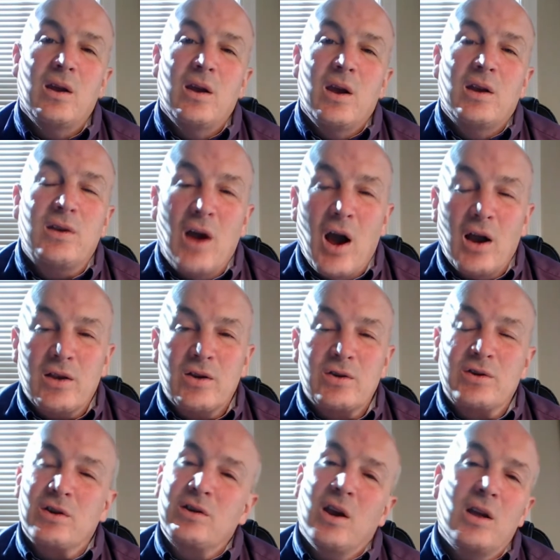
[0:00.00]
Doctors
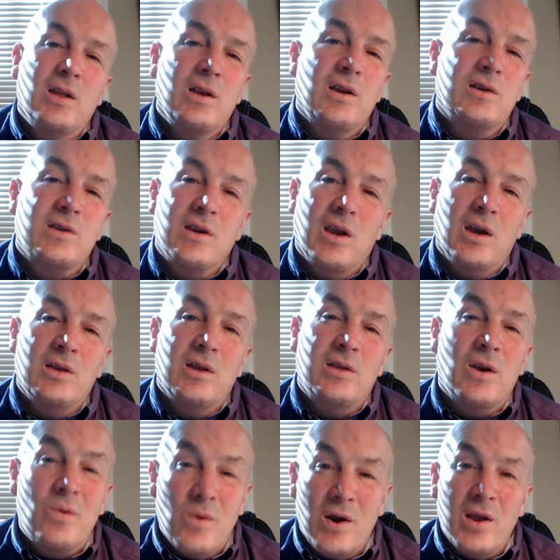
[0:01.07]
are telling us again that
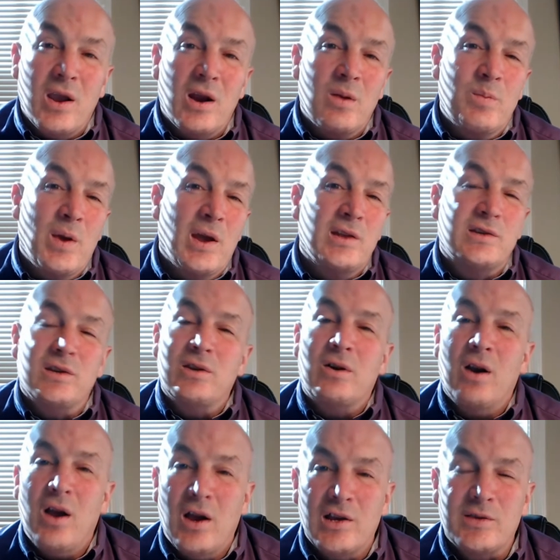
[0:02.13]
they're running out of beds in their
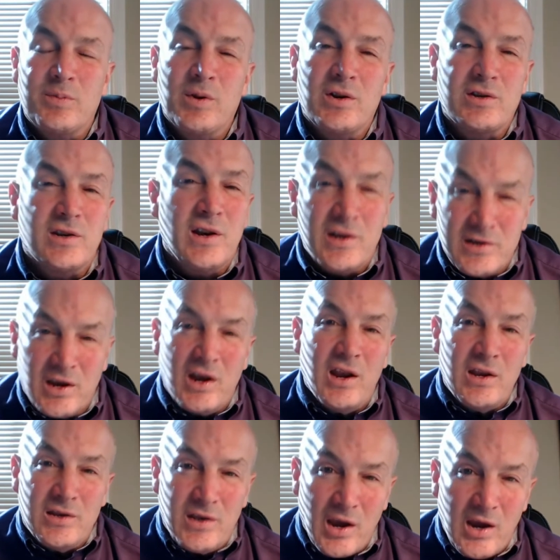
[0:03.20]
hospitals and it's
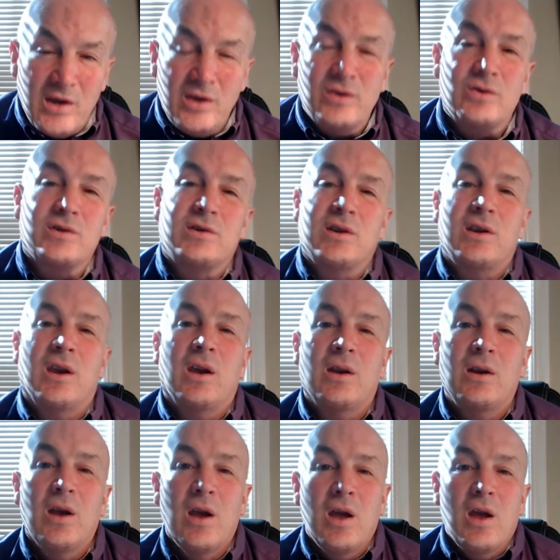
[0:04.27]
getting dangerous again.
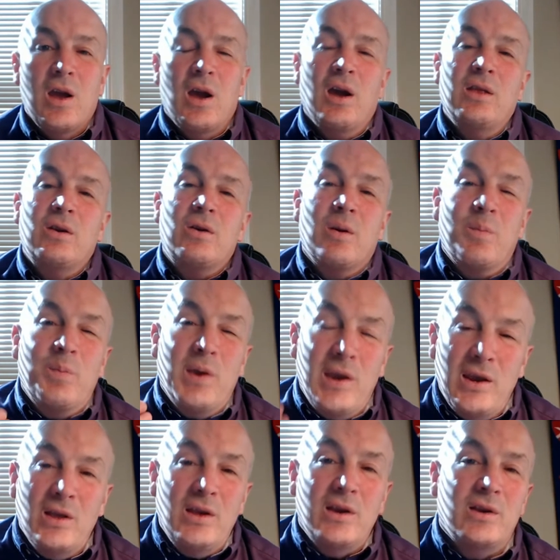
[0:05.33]
And they're
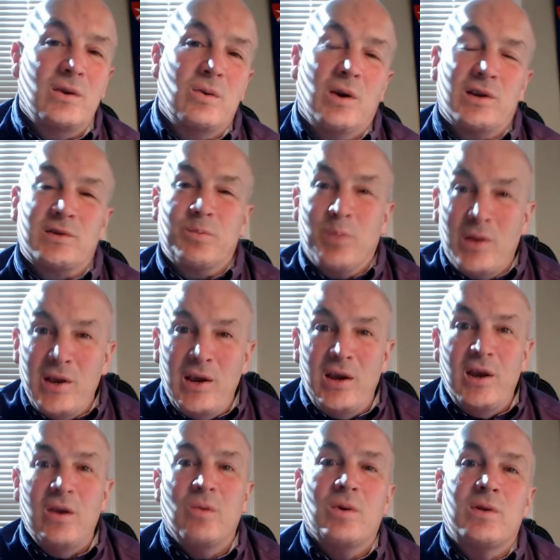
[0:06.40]
appealing to us,
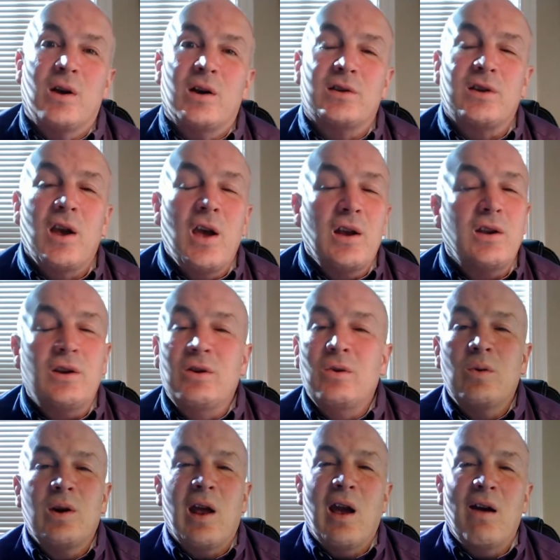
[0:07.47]
pleading with us to do
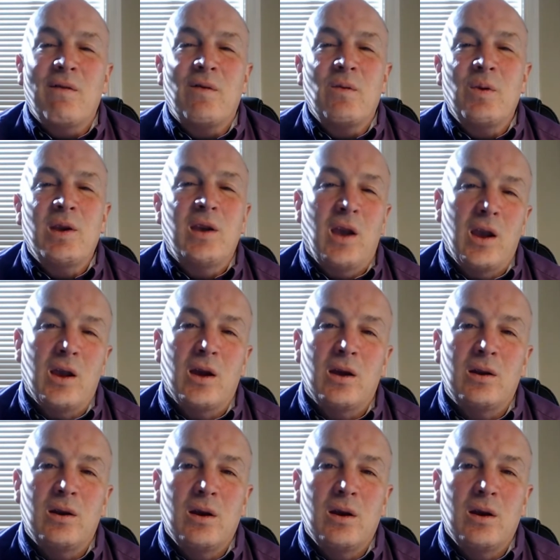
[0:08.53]
whatever we can